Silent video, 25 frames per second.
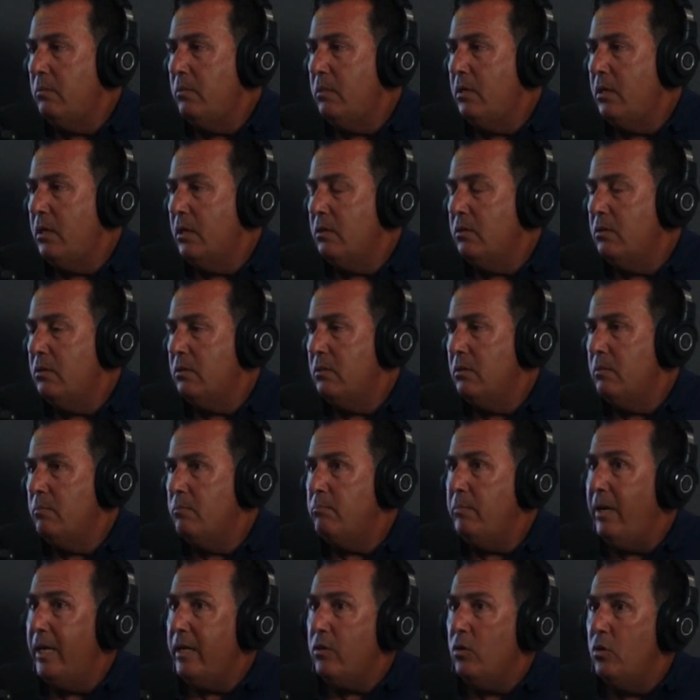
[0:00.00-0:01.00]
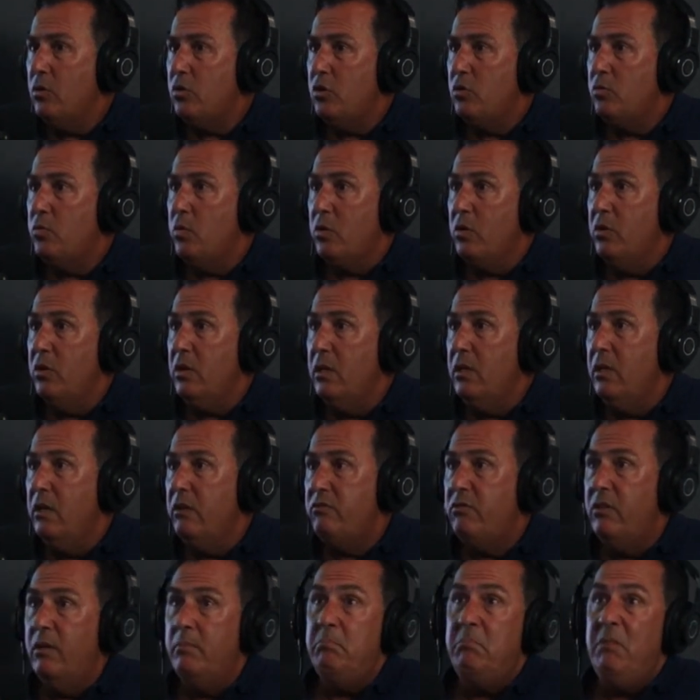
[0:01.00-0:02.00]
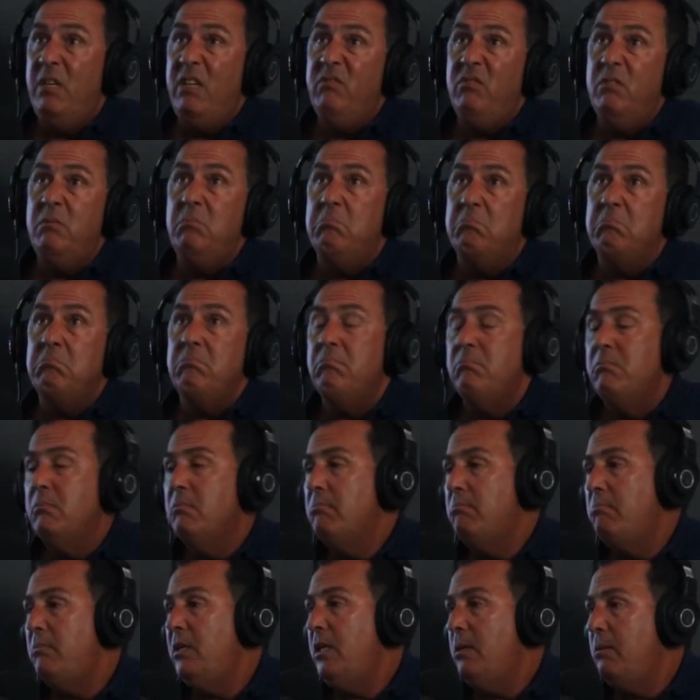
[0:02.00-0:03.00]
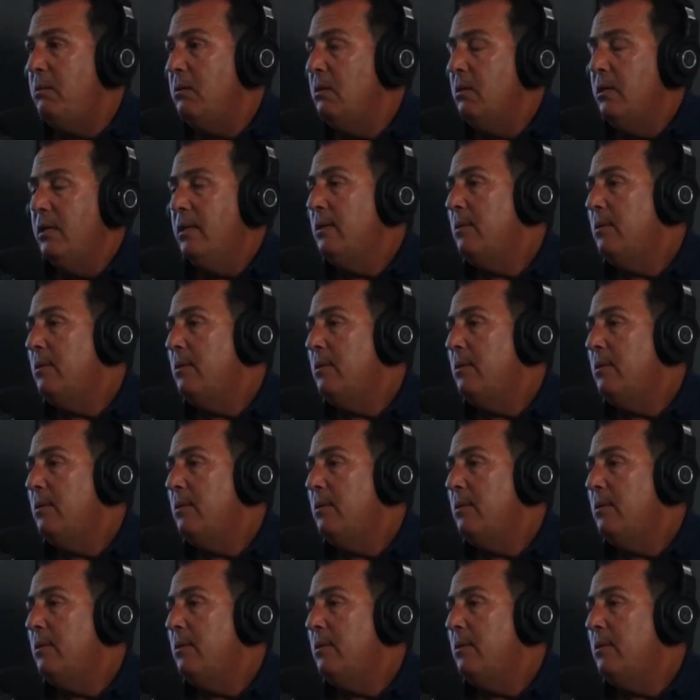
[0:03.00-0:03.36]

because my coaches were good enough that even me